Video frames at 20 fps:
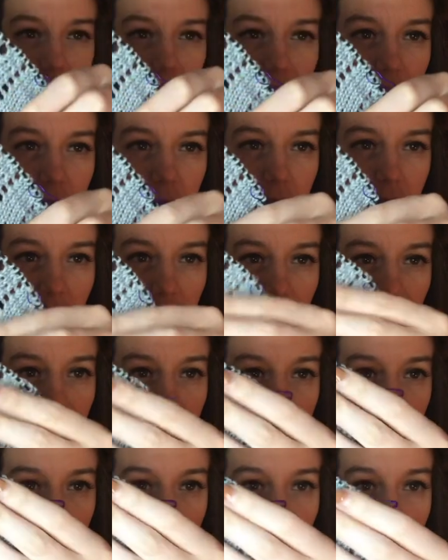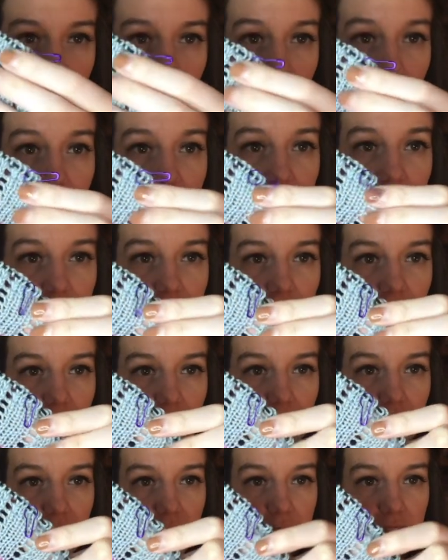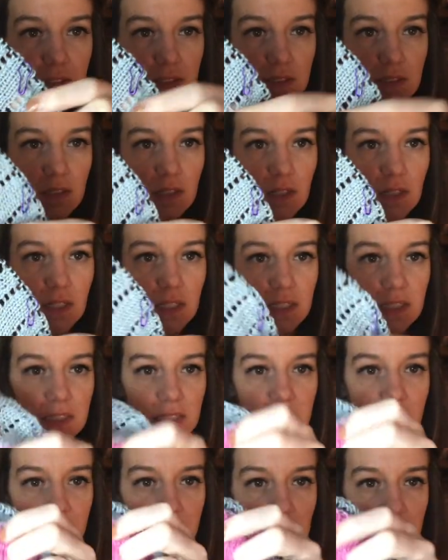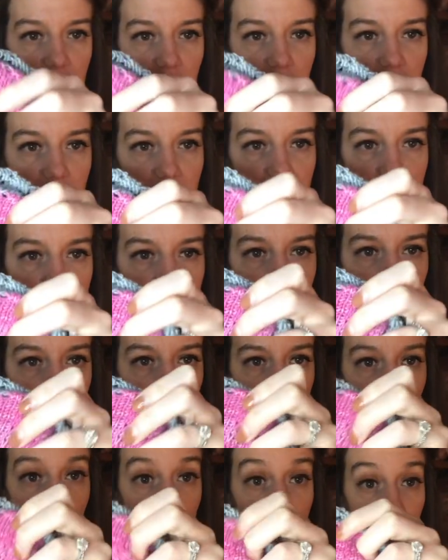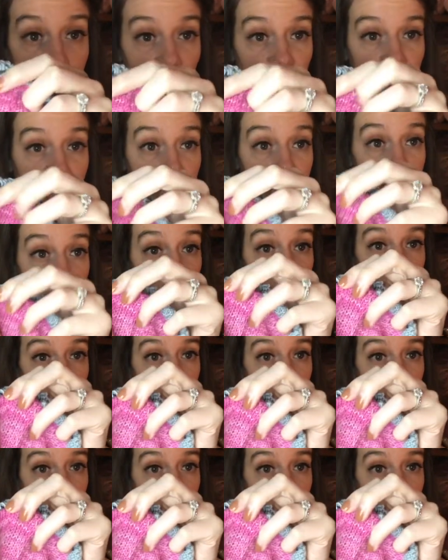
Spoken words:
one I'm doing a bunch of yarn overs. On this section was a bunch of slip